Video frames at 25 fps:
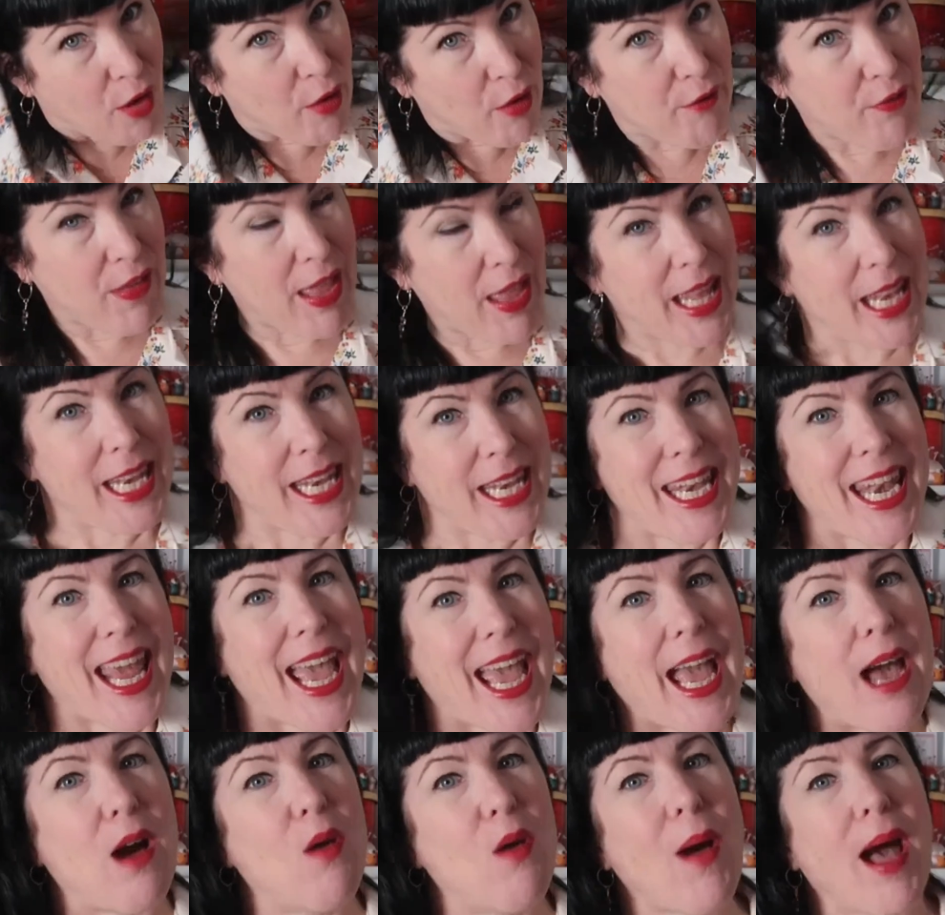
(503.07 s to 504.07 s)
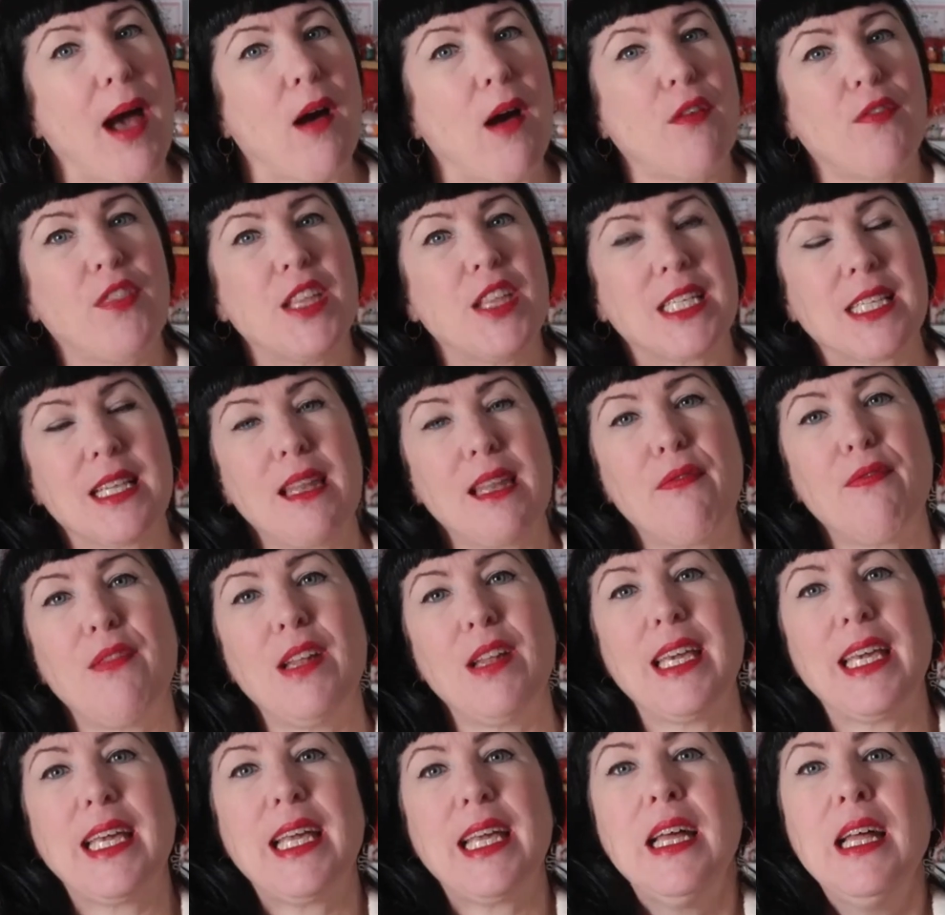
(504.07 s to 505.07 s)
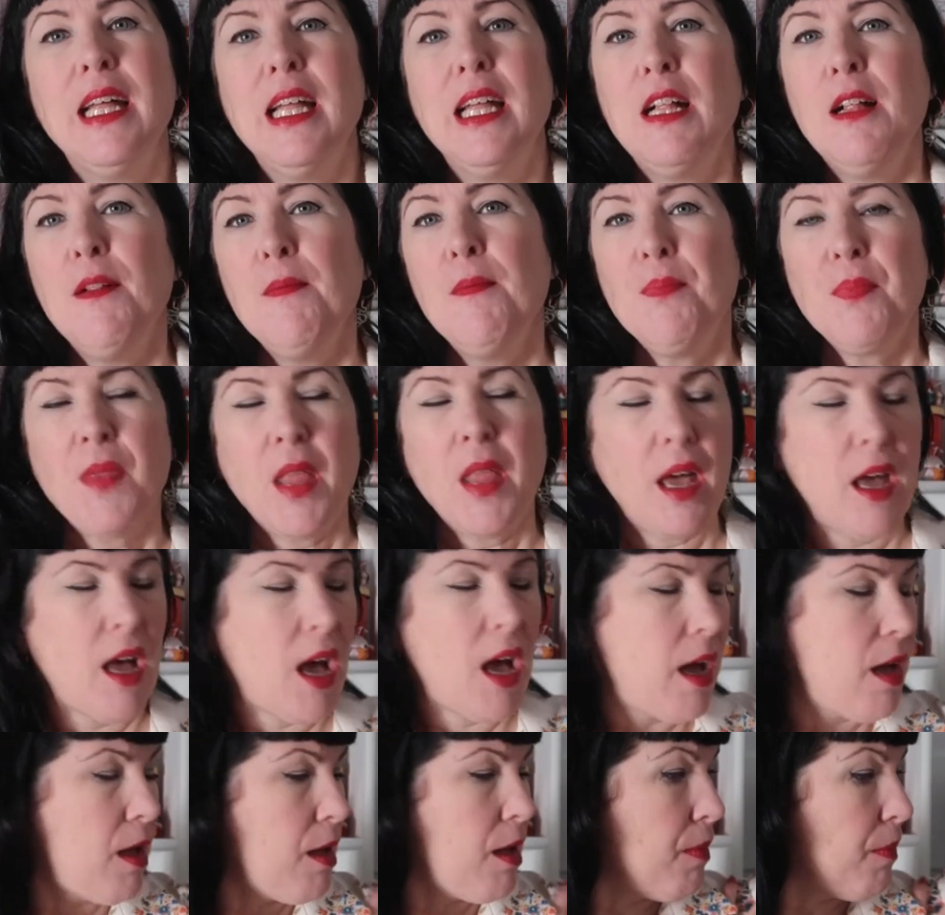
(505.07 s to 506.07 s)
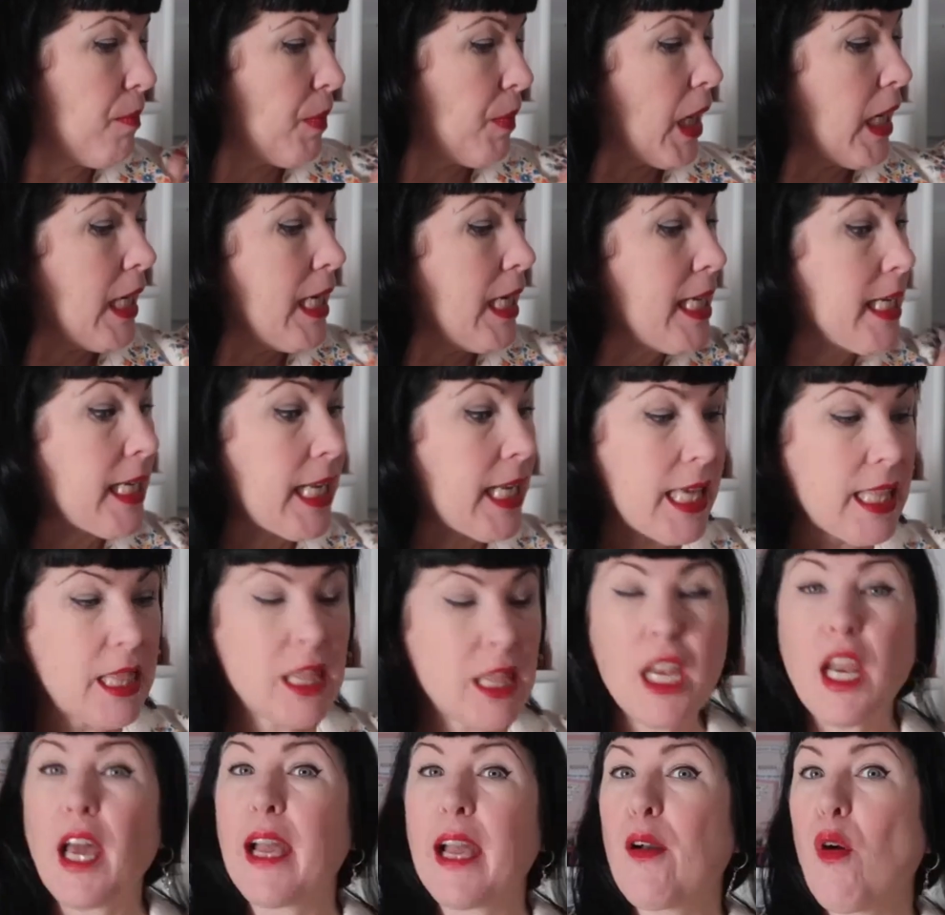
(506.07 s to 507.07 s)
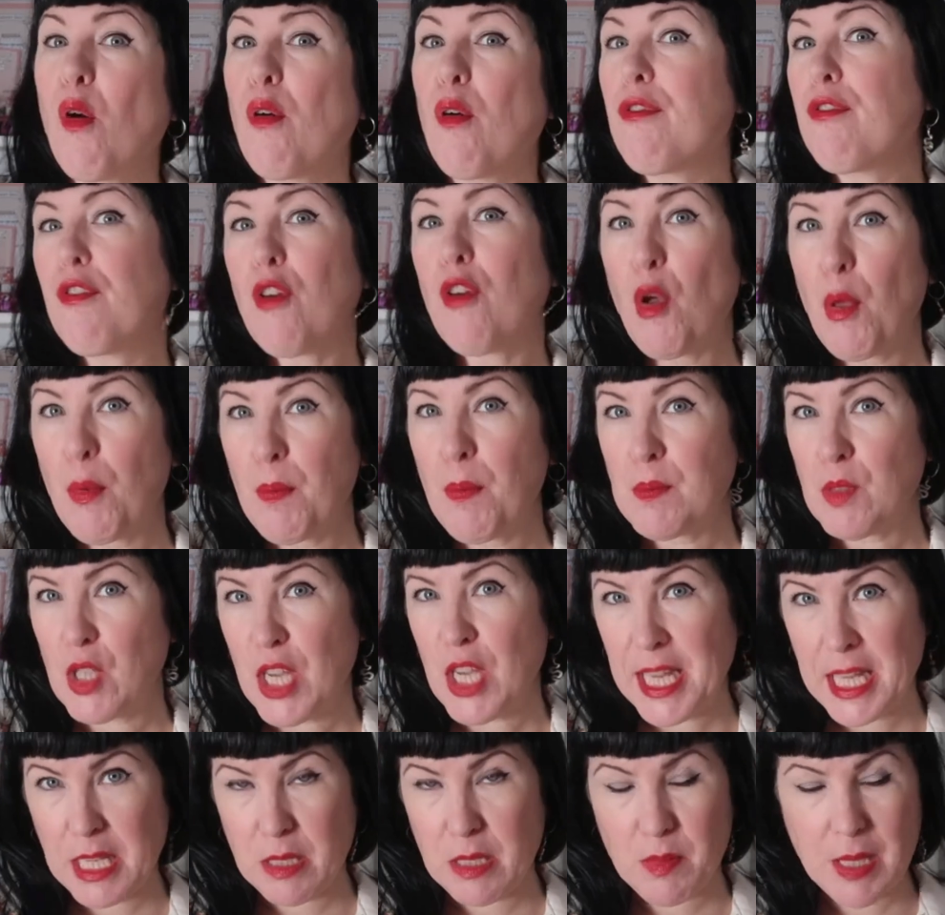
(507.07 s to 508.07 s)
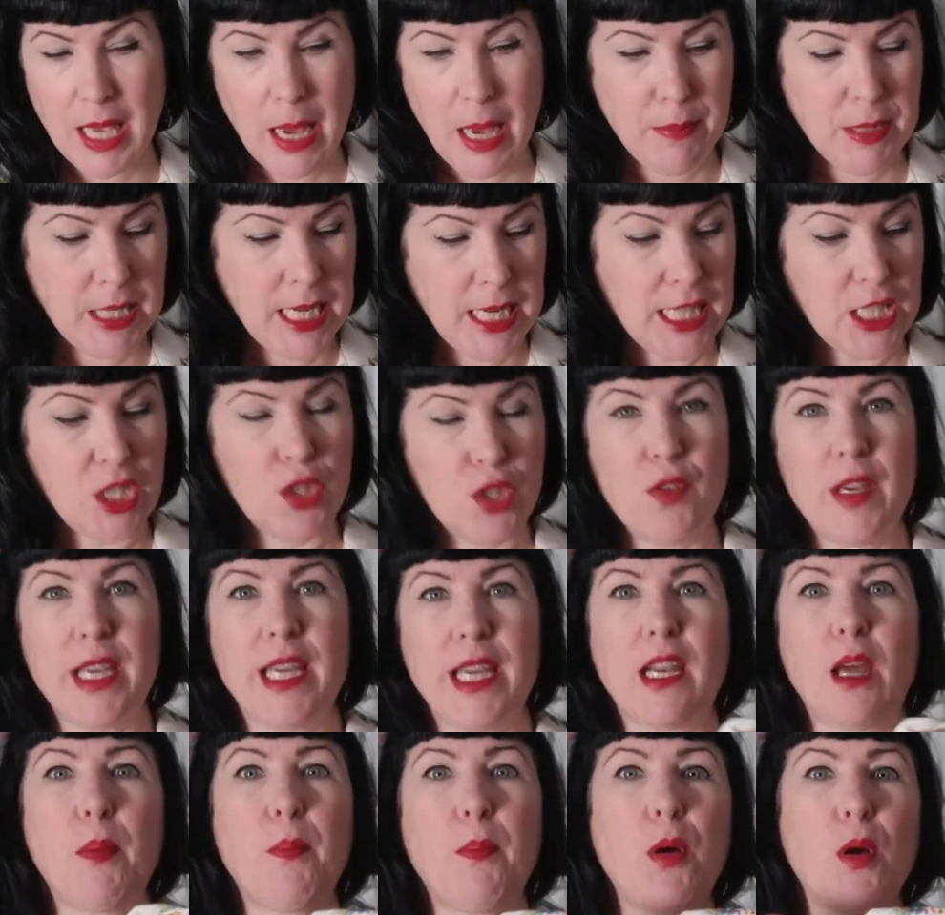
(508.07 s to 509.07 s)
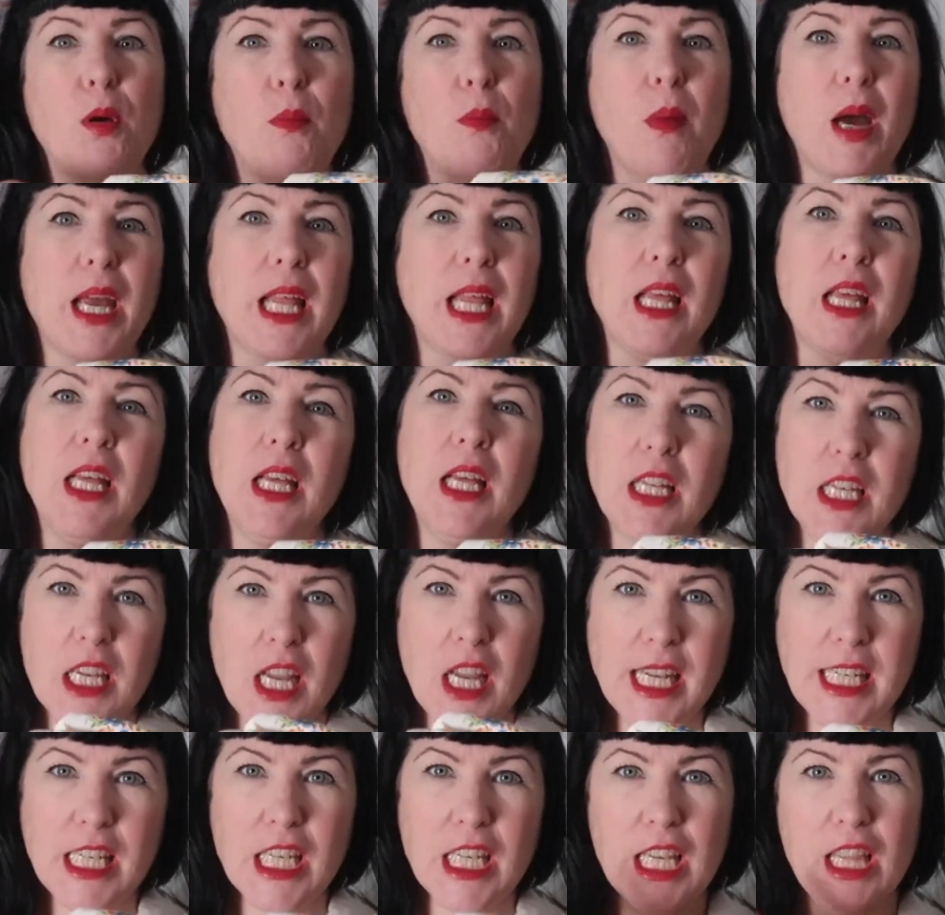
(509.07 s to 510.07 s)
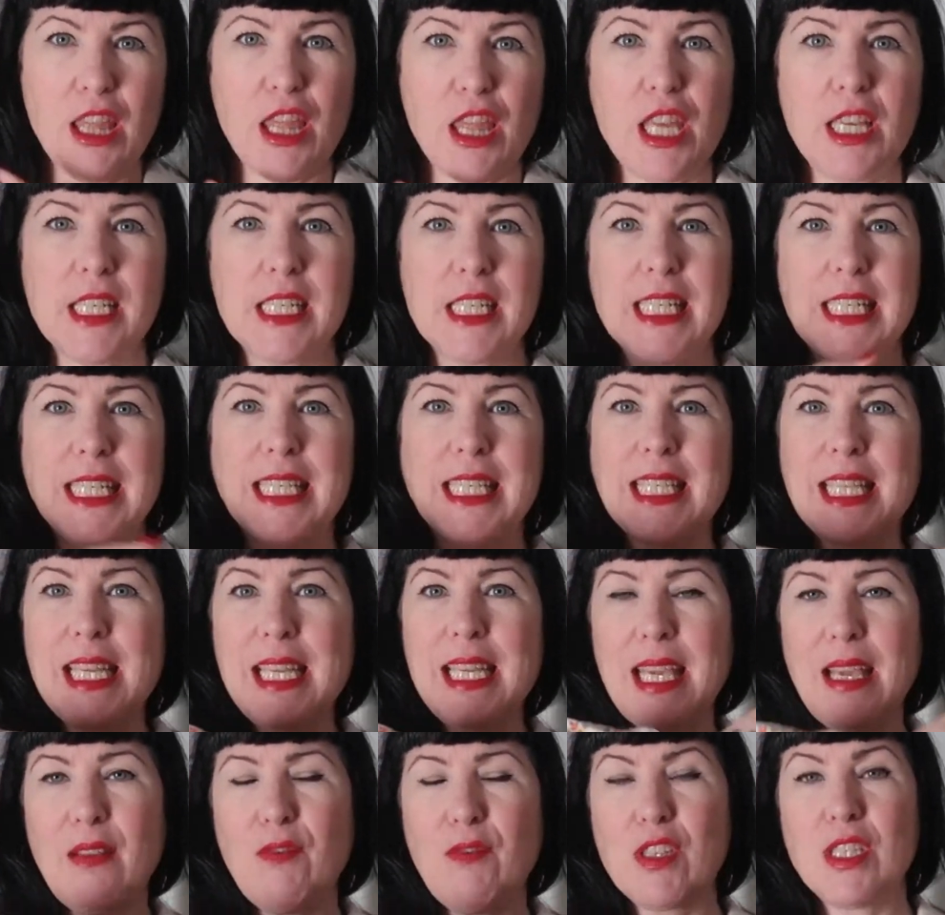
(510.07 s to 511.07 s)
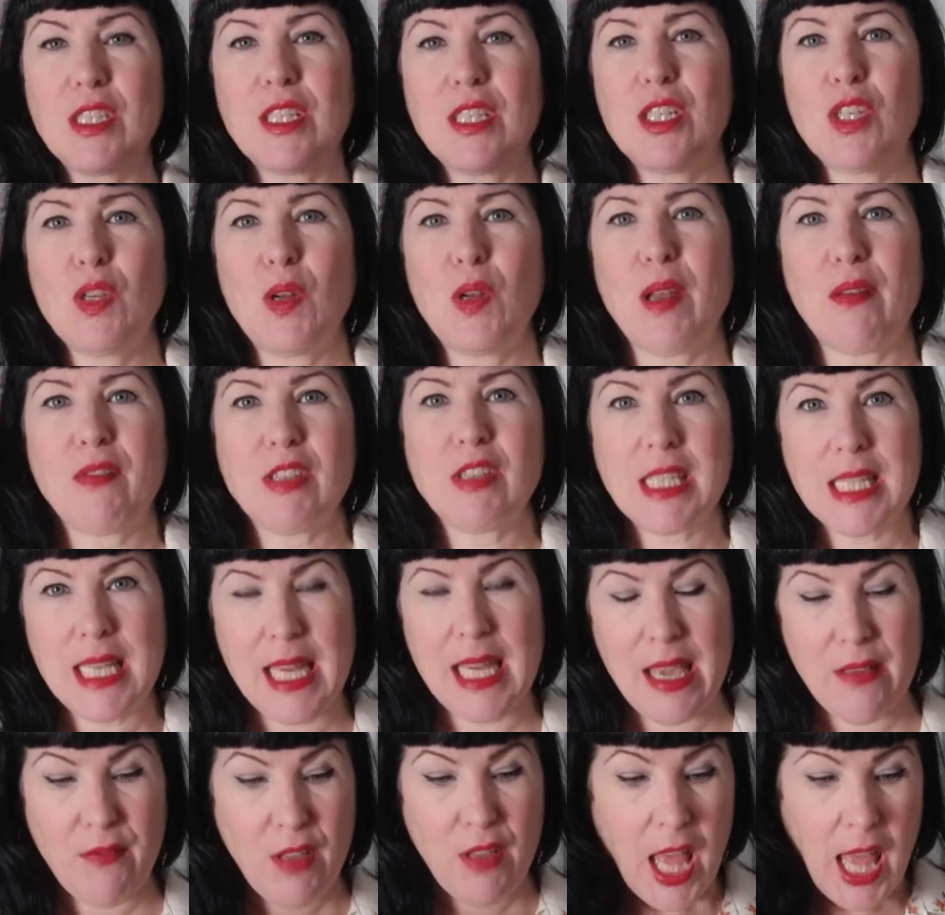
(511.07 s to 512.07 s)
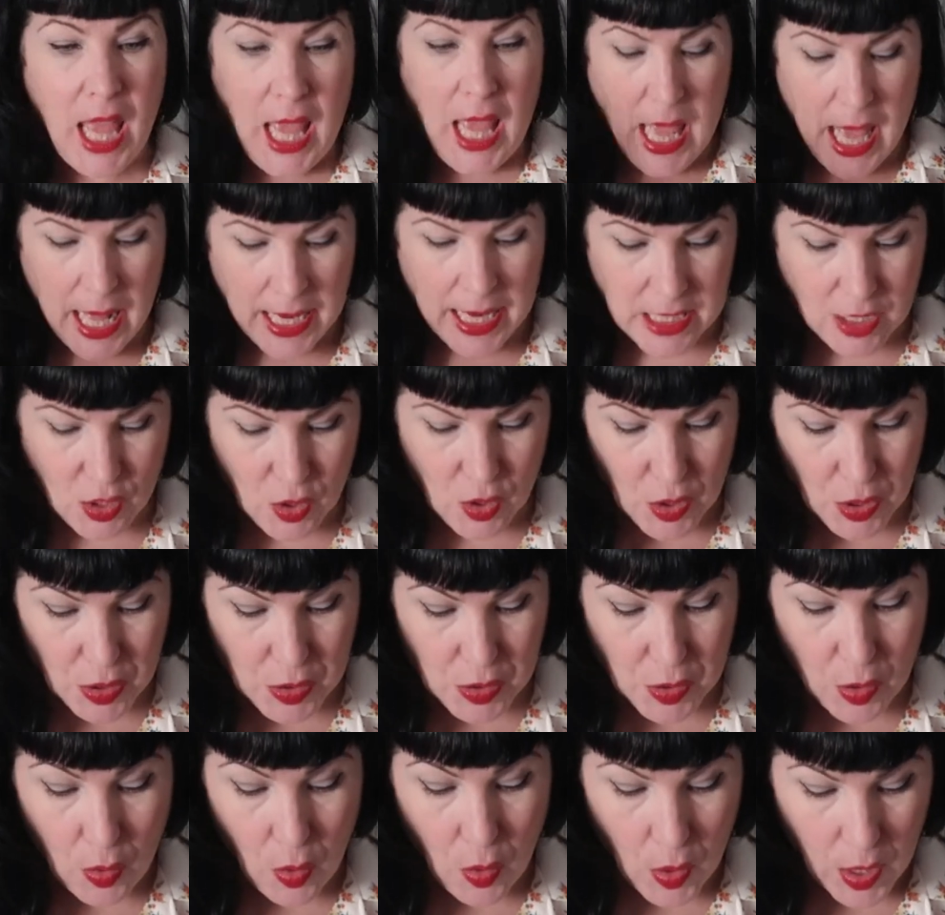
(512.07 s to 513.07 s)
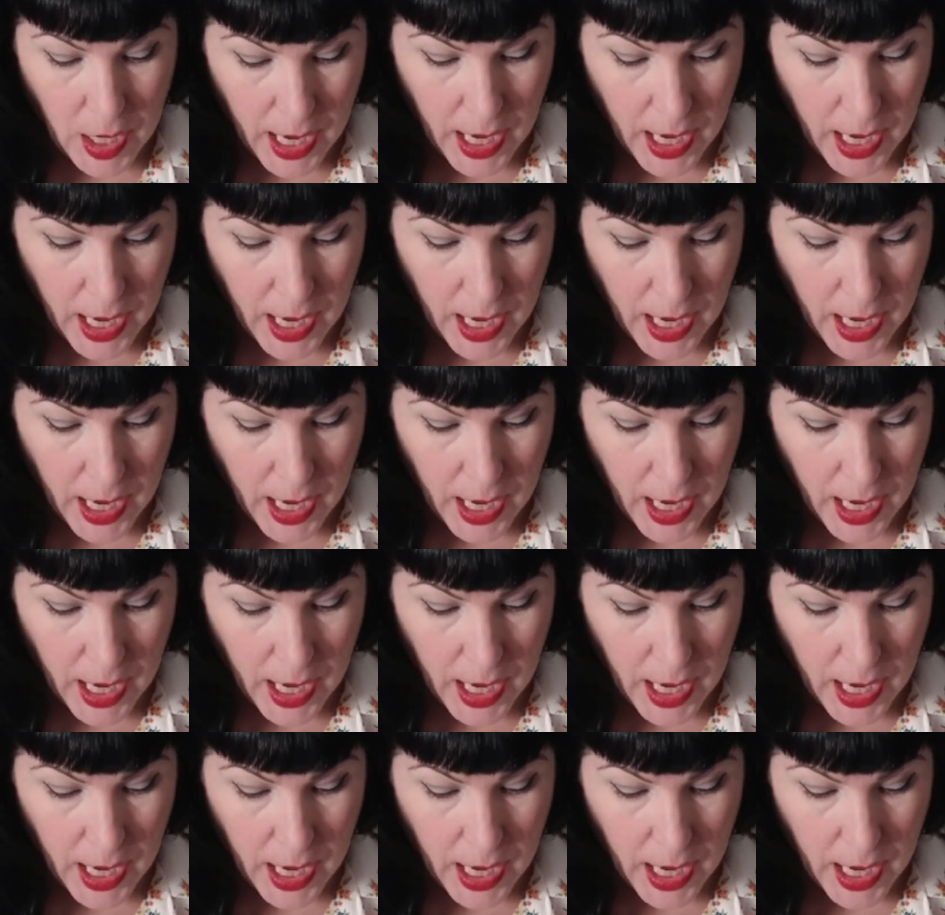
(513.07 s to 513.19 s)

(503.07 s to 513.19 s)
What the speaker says: of it now out of this lovely linen that I got from Jacob's Haberdashery, and I put my 1930 sleeve because I do love a sleeve, and it's just got